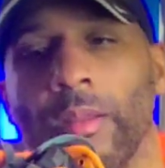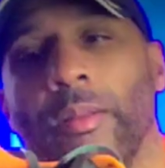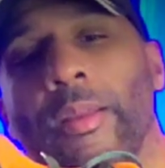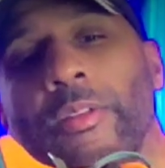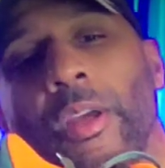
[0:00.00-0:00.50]

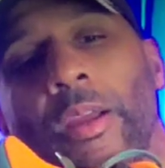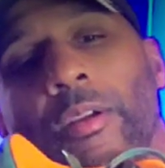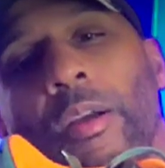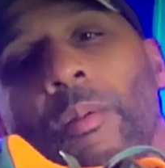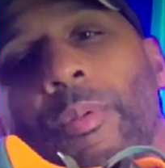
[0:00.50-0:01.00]
the entire
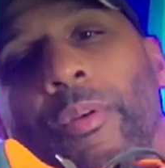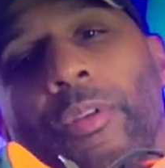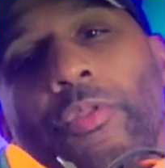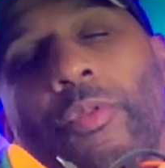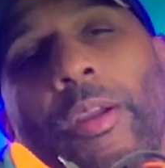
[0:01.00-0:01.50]
upper is
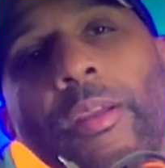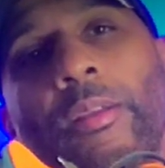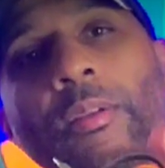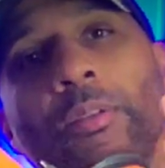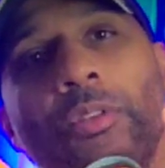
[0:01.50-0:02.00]
suede.
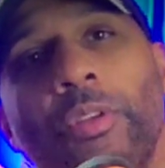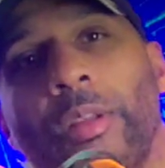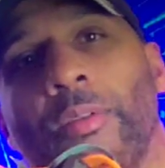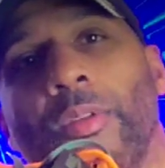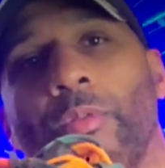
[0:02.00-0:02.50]
So you
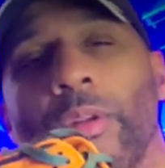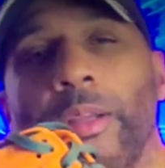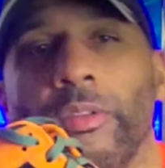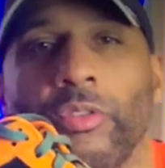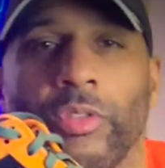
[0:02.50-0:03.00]
definitely want to
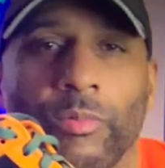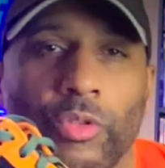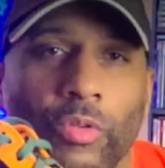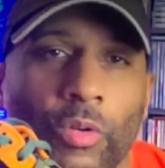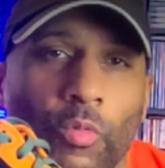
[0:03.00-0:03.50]
get you some
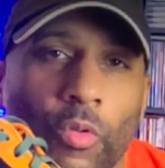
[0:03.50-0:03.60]
sort of